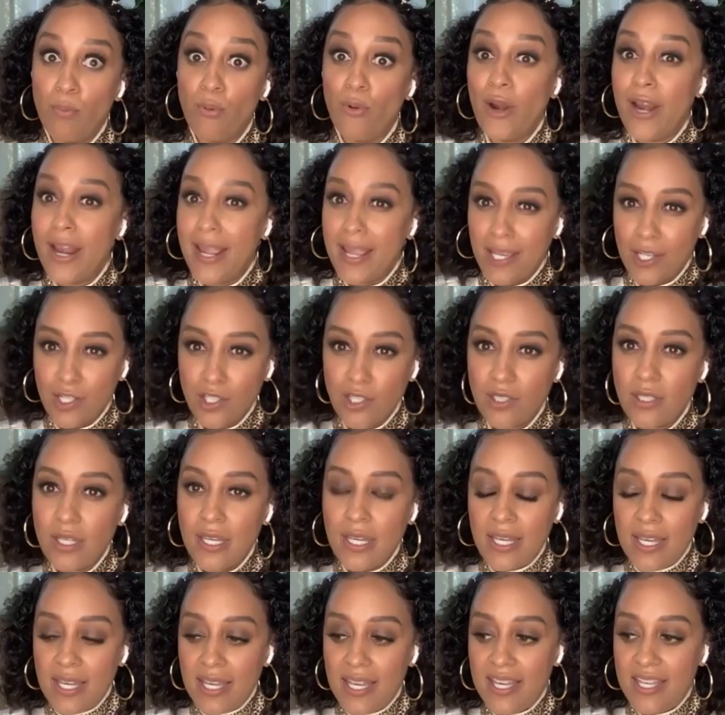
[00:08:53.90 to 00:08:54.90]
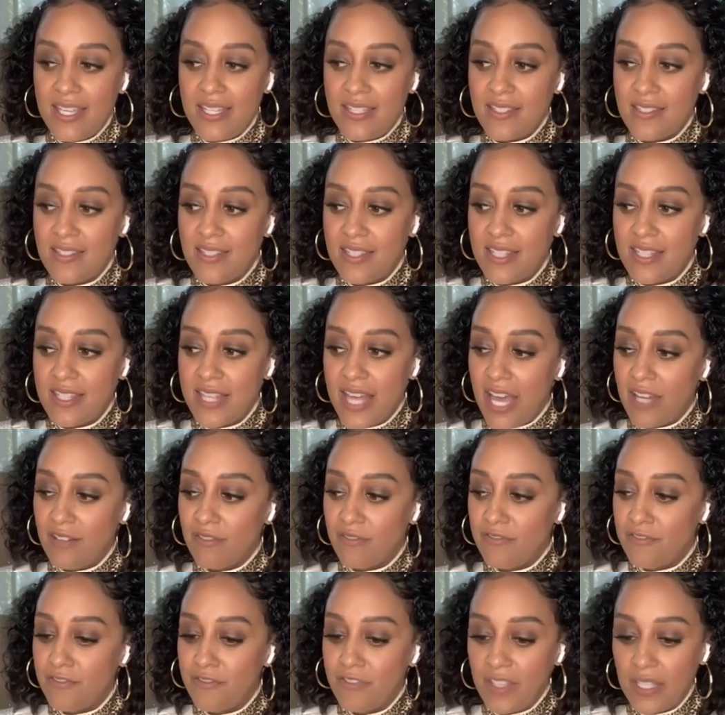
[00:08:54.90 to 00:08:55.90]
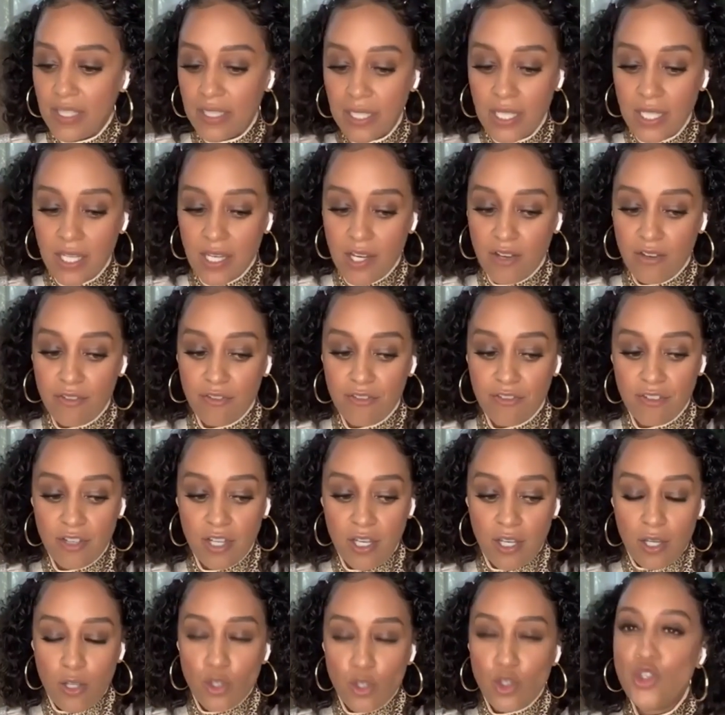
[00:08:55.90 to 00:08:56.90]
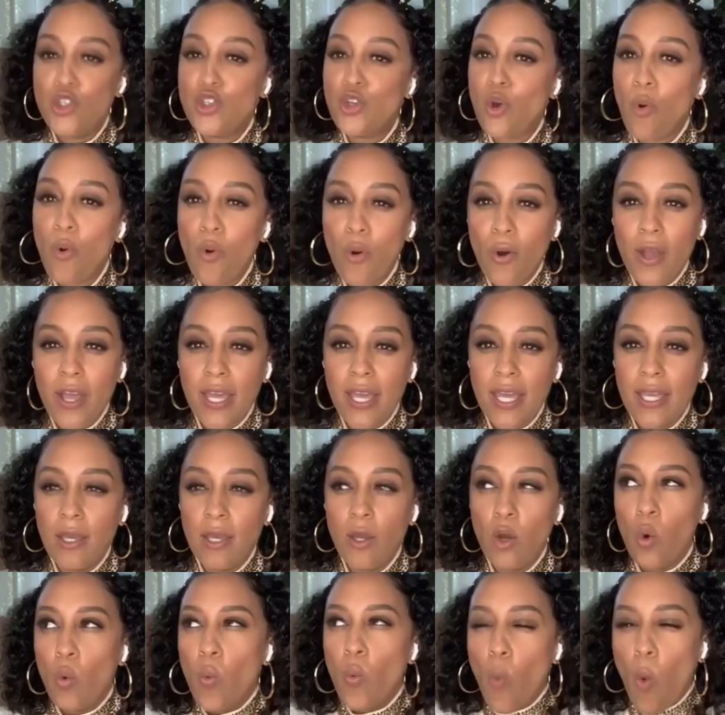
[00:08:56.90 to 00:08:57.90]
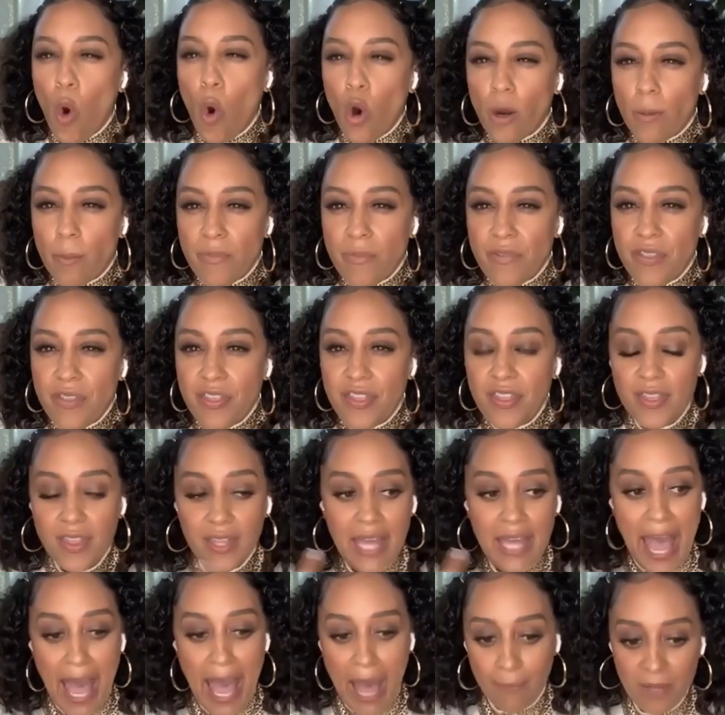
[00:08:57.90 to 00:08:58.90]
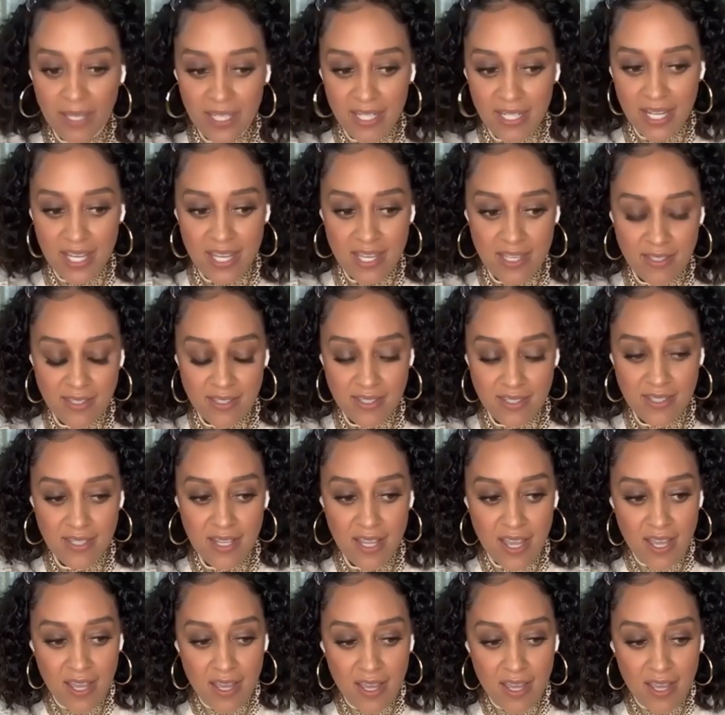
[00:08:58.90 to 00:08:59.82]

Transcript: bring, is that feeling of joy, warmth, happiness,